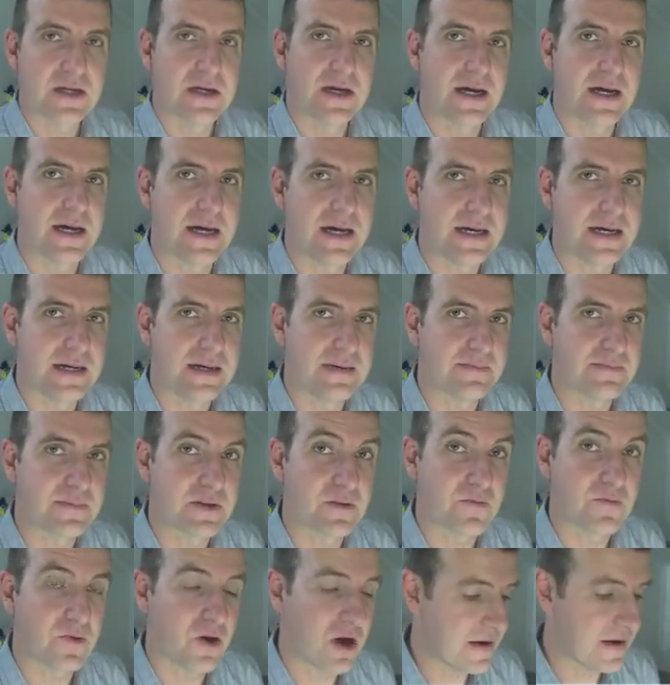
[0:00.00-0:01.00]
um,
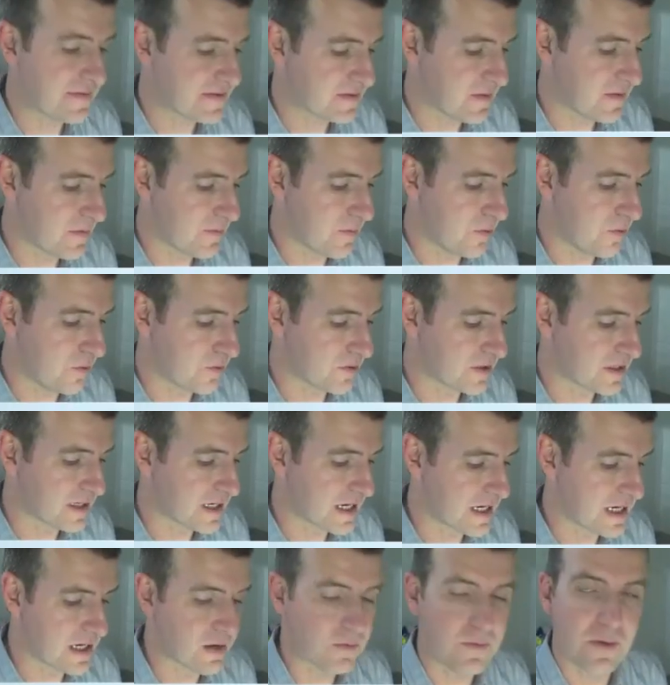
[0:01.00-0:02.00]
derive some important
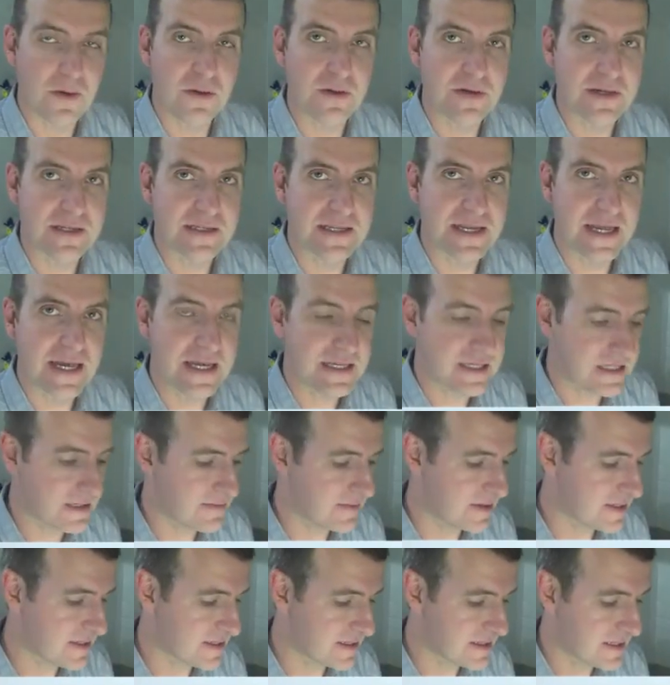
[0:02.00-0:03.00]
inequalities and
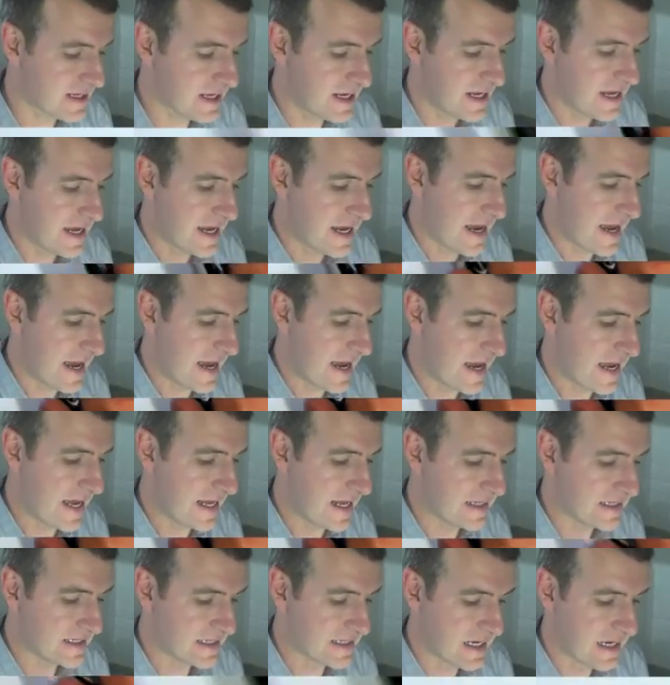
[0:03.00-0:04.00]
estimates,
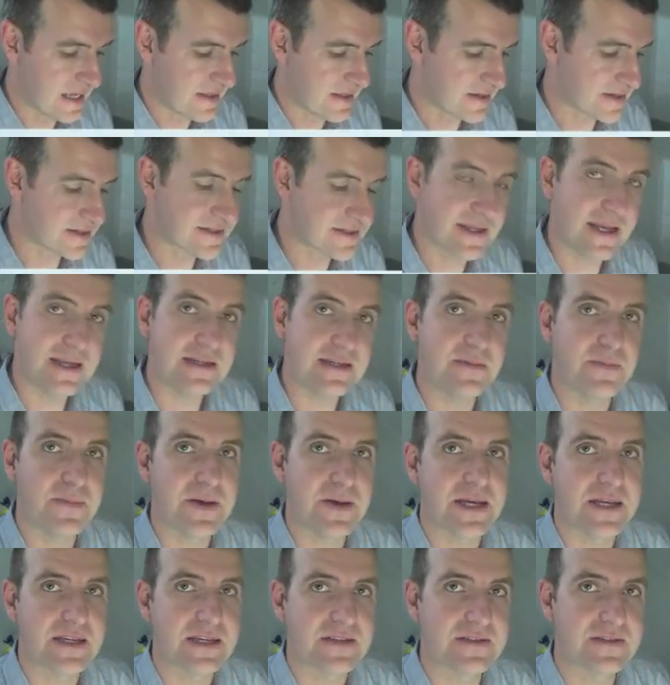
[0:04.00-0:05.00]
and the
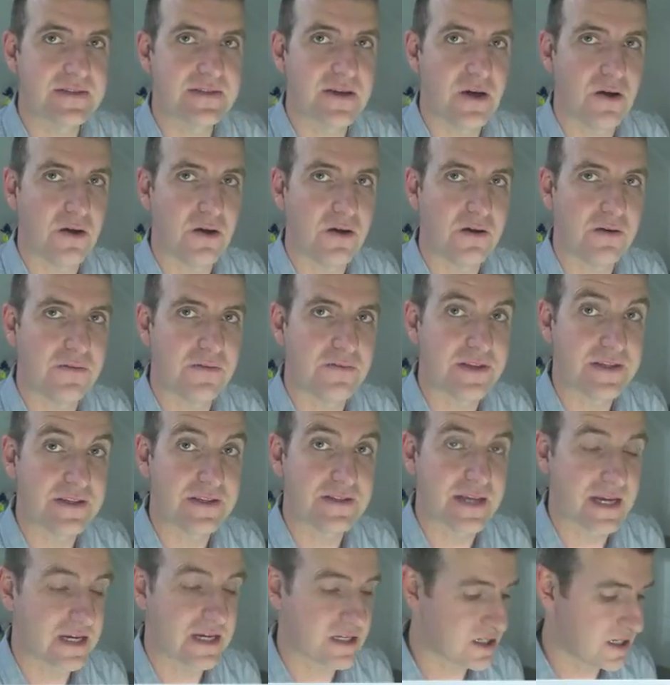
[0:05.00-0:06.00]
centerpiece of this
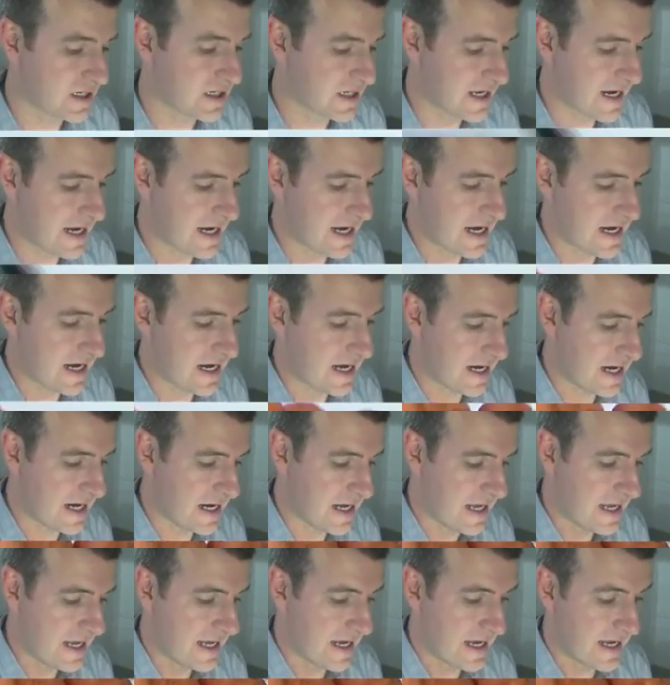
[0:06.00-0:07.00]
section are,
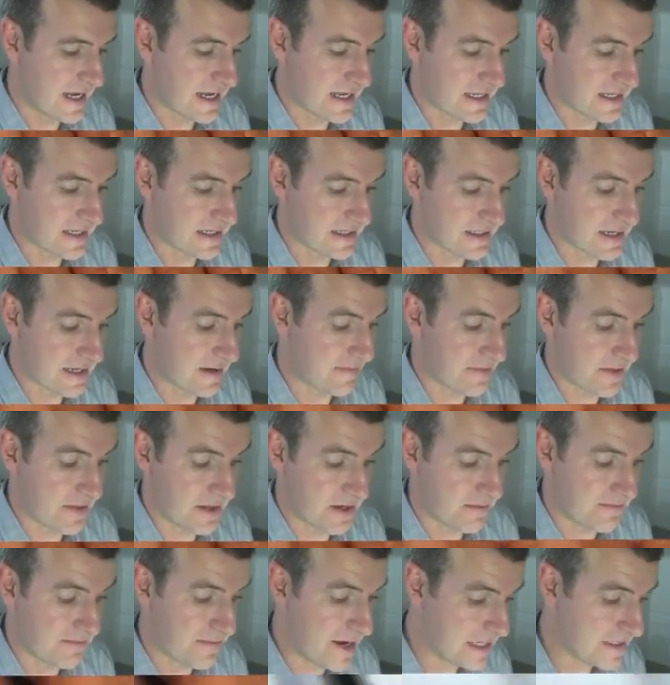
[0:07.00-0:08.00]
is um,
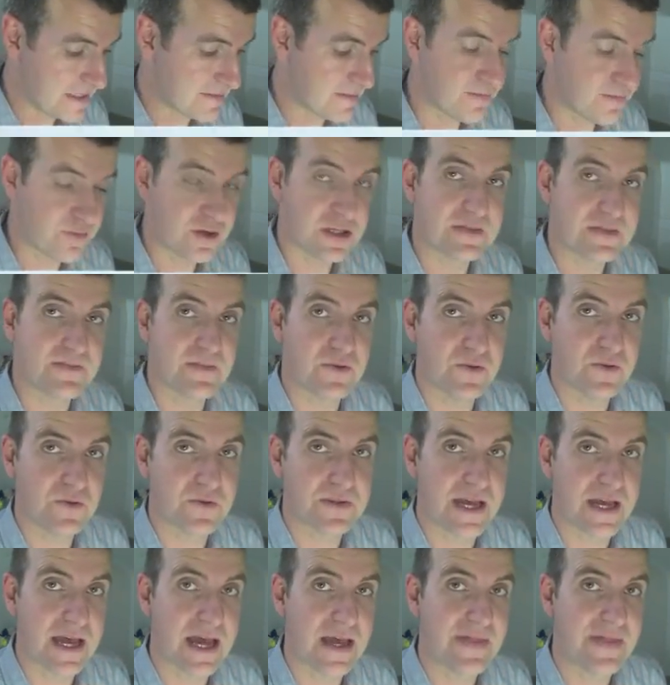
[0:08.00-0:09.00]
the maximum
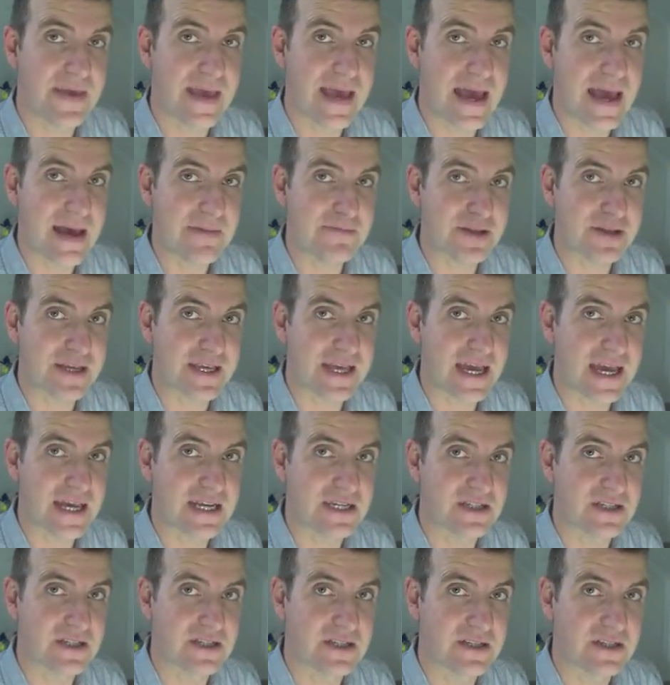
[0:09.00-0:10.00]
principles and their
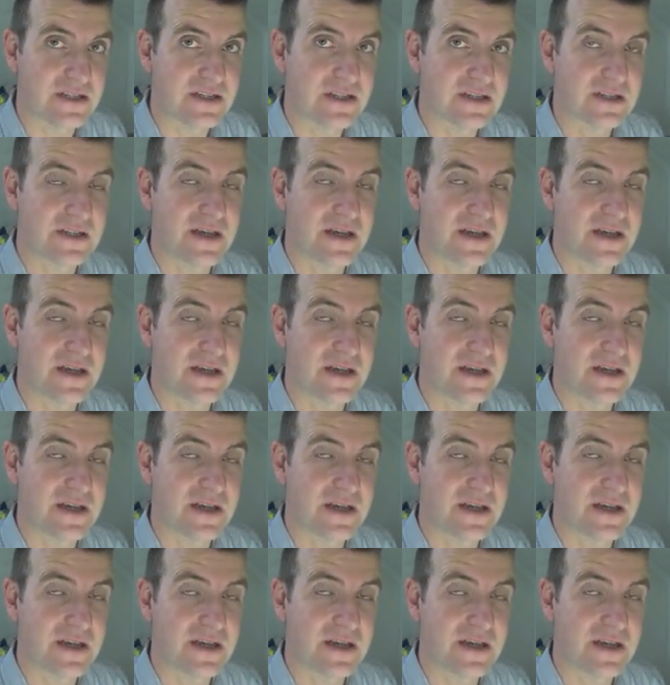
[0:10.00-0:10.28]
application